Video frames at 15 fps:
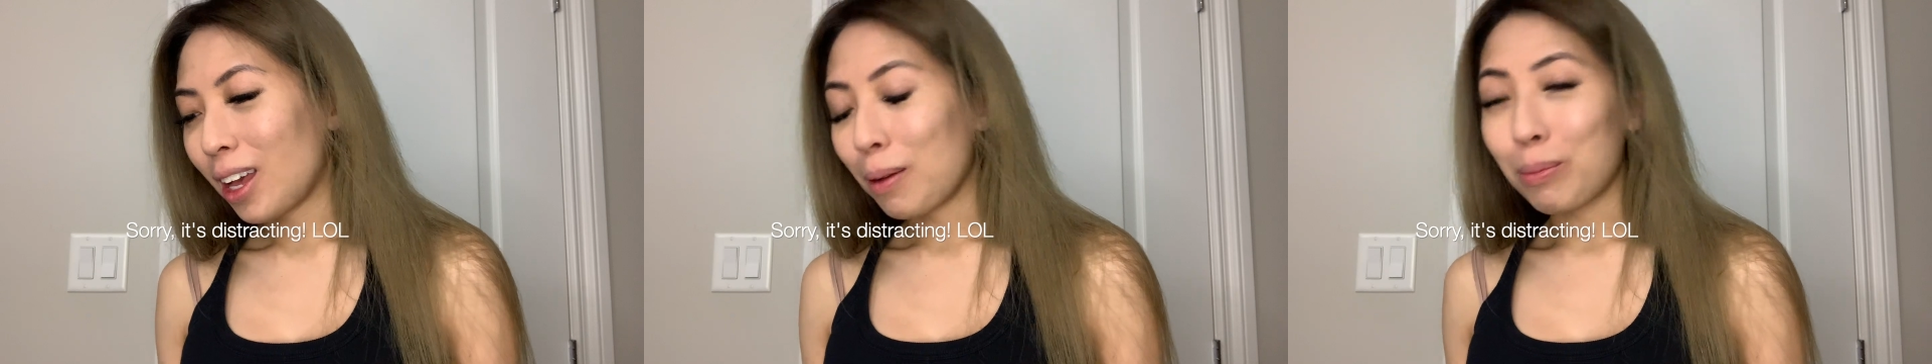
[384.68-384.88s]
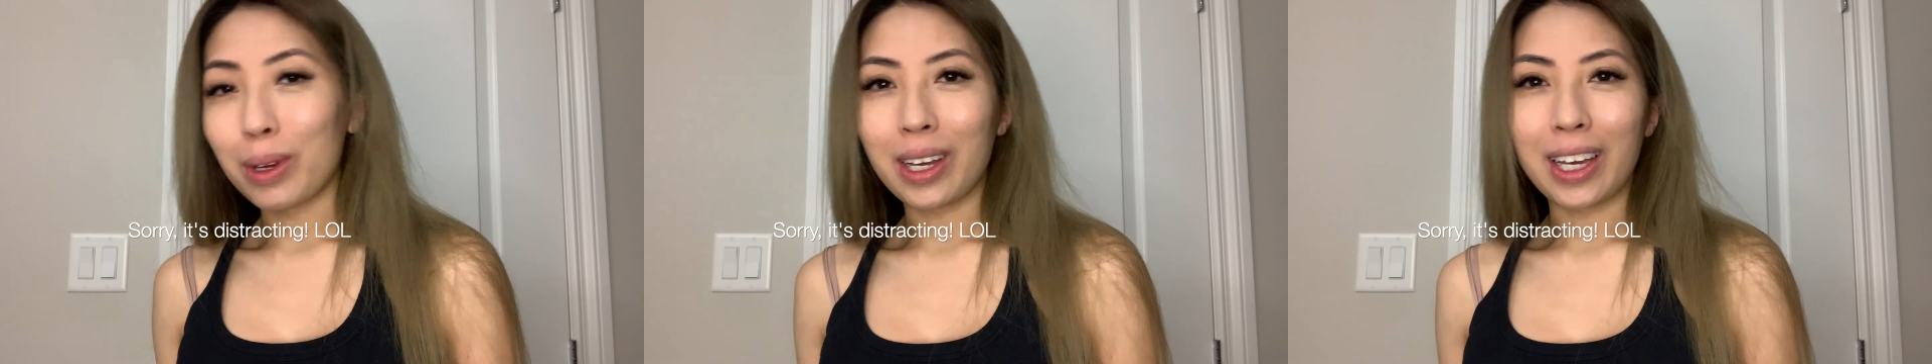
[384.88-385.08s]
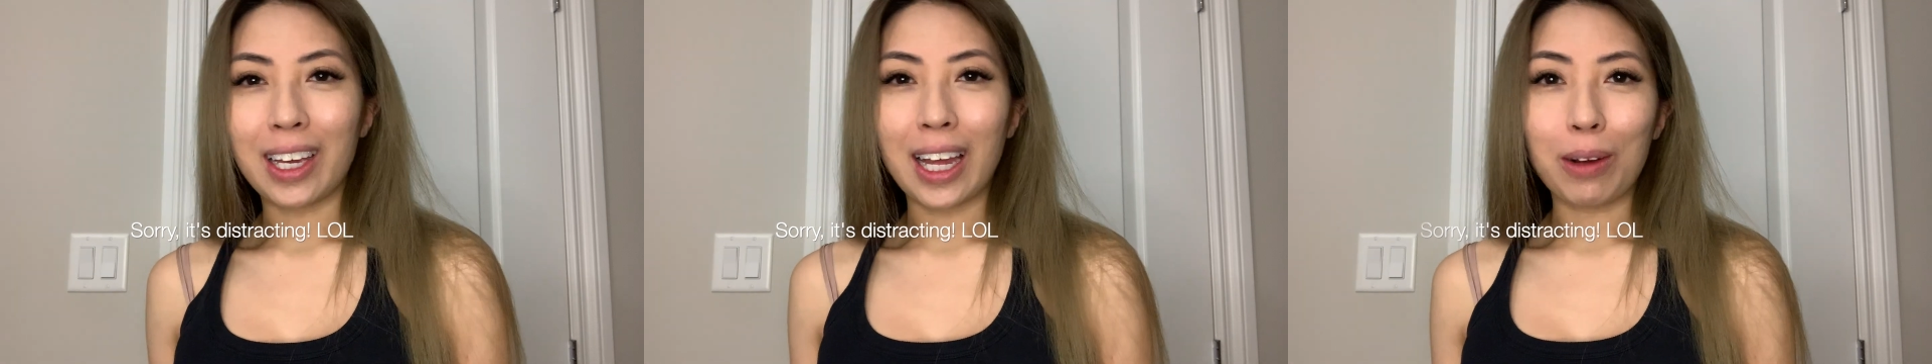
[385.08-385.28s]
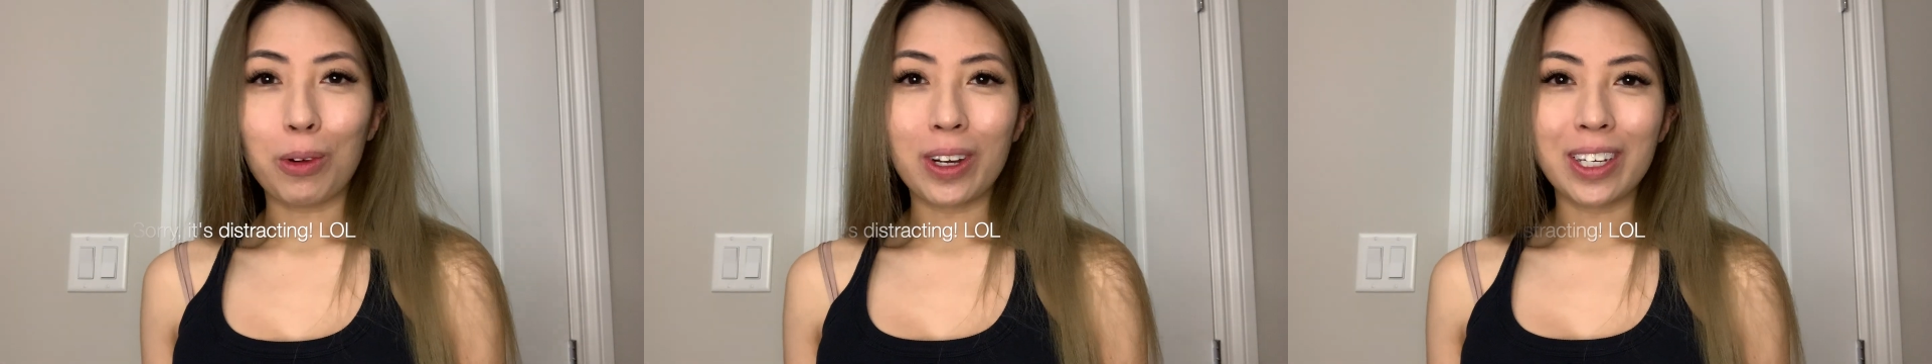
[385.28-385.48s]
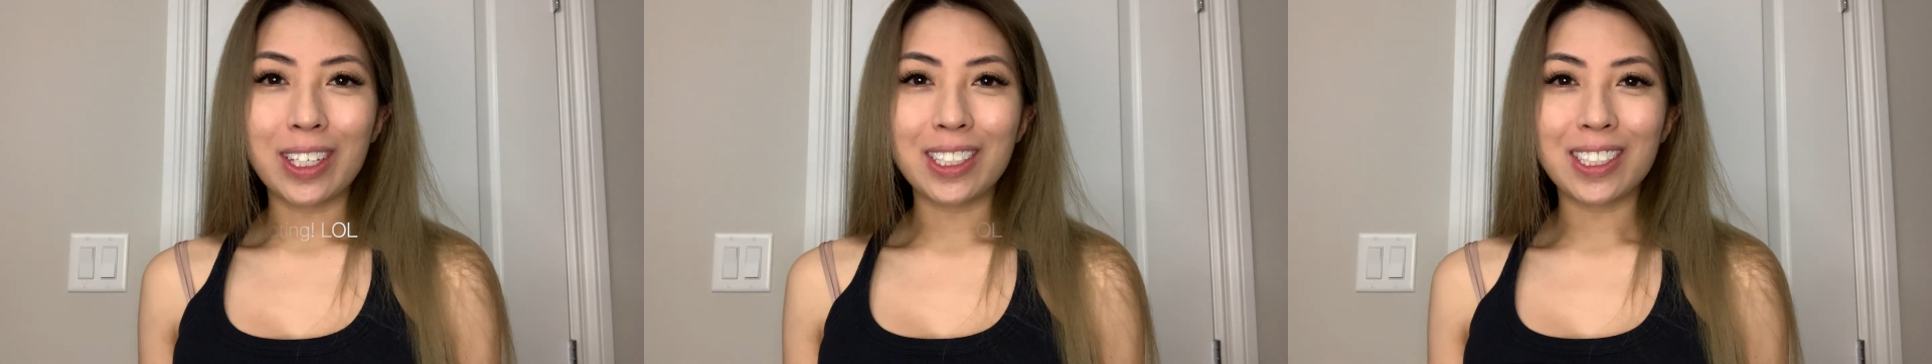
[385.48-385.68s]
But I
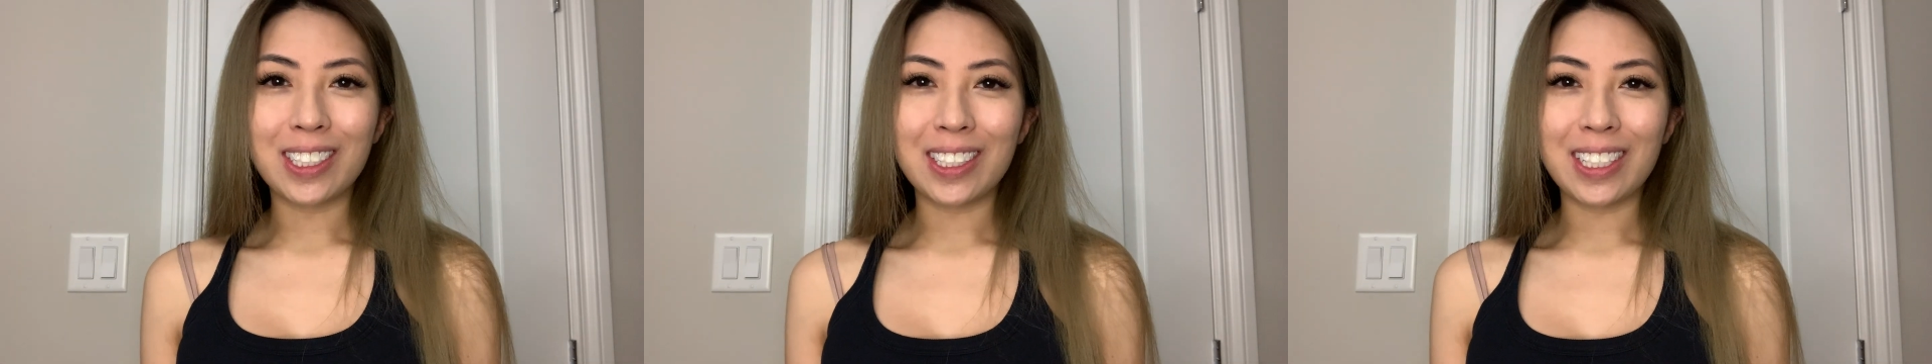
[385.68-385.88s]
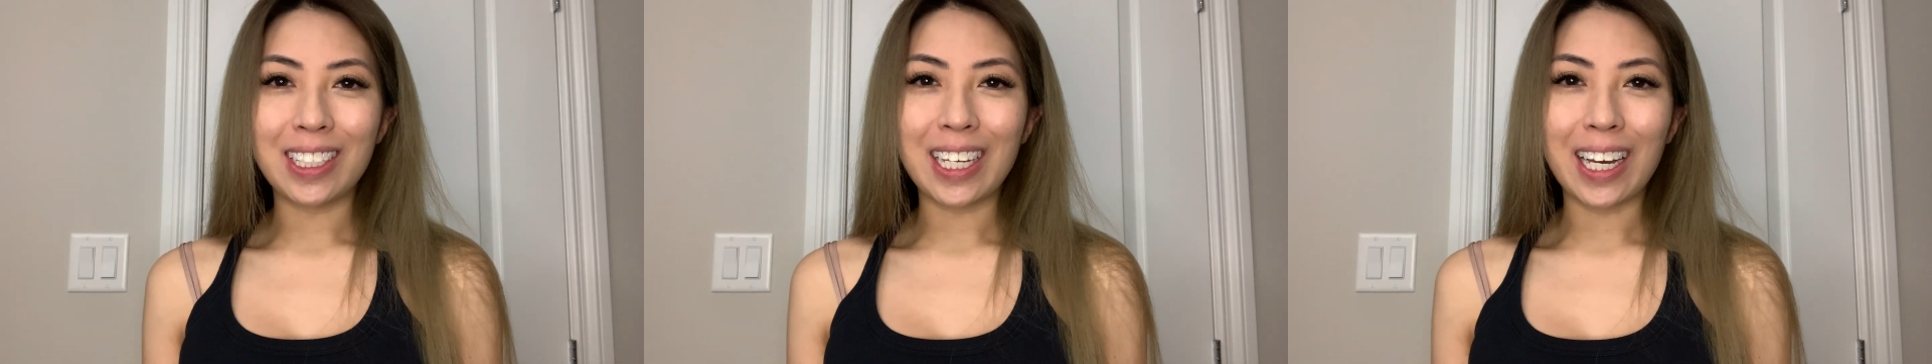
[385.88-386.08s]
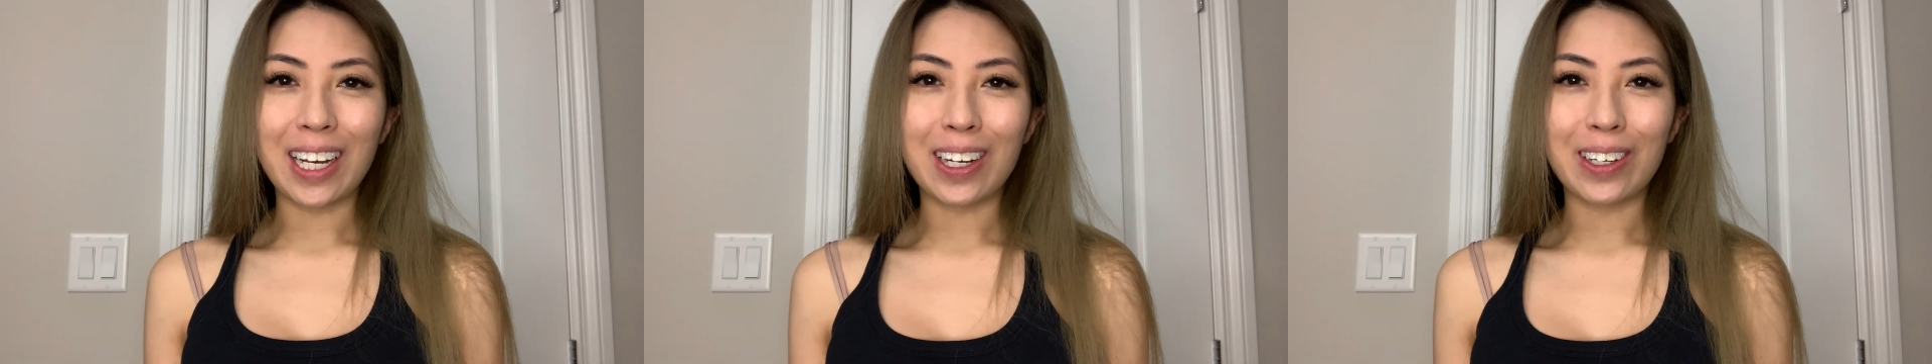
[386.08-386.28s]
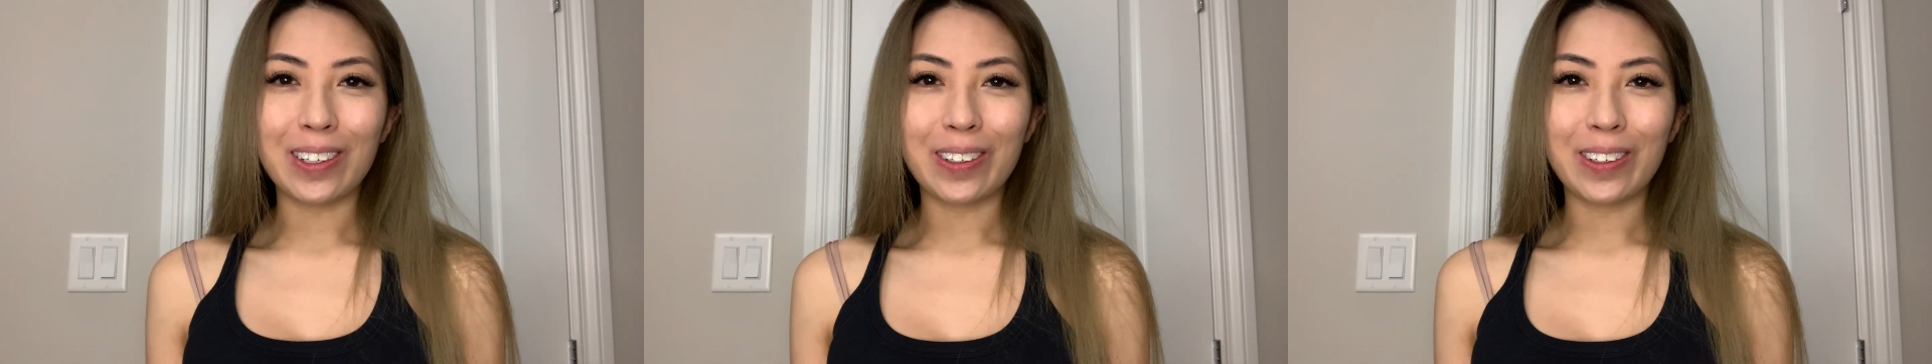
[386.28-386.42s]
wanted to see how